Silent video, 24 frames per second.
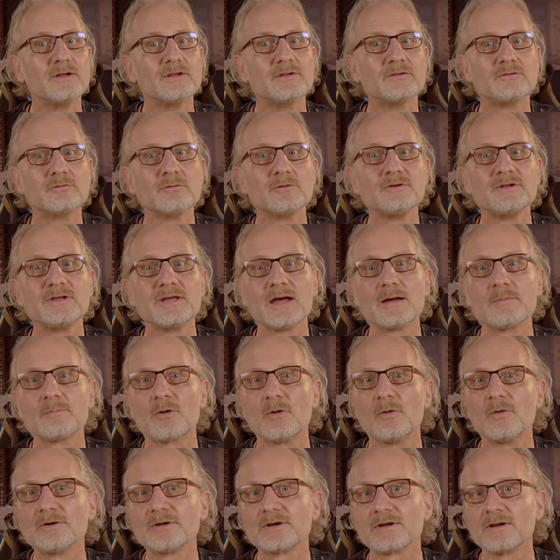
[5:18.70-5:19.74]
Through the app
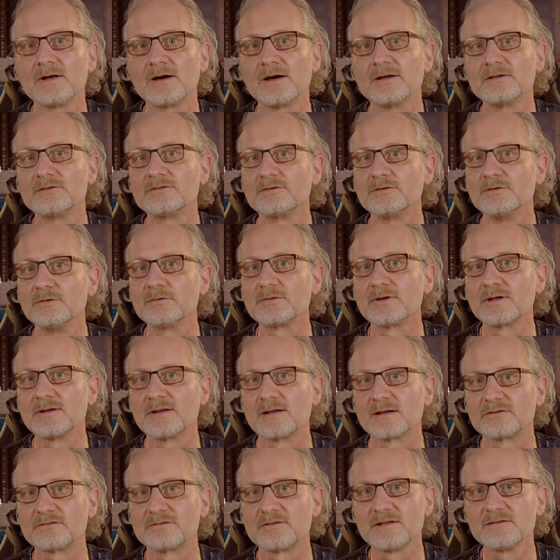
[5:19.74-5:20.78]
or the client, you can
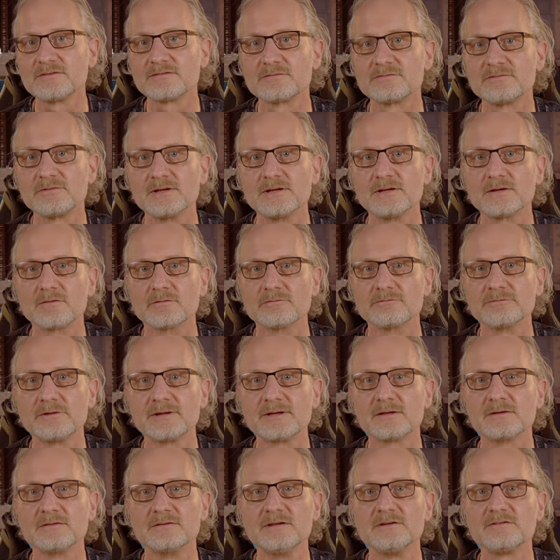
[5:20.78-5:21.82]
extensively
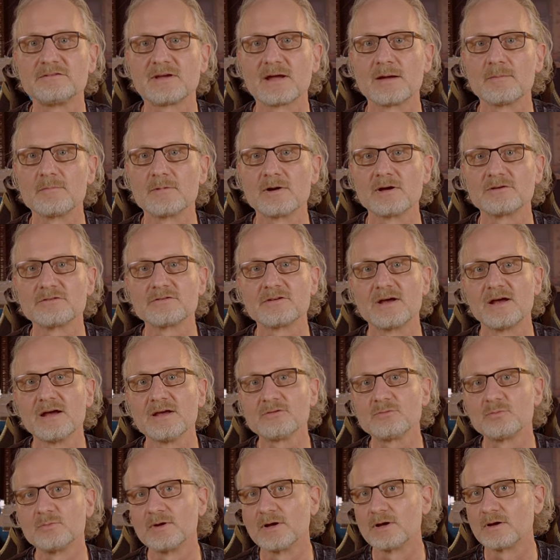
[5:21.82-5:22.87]
configure these cameras
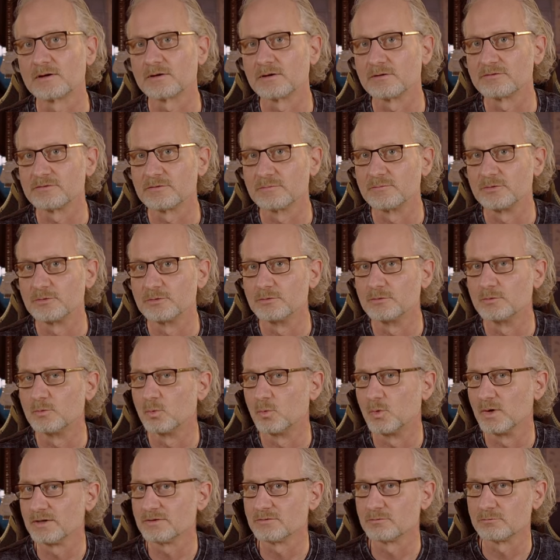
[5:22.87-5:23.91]
as we are accustomed to
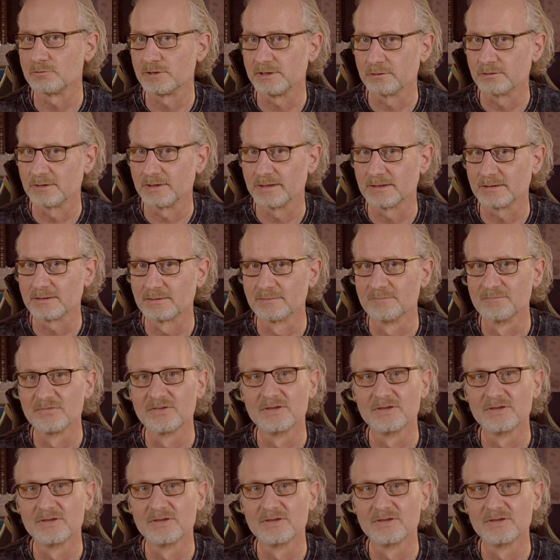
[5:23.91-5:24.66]
with Reolink.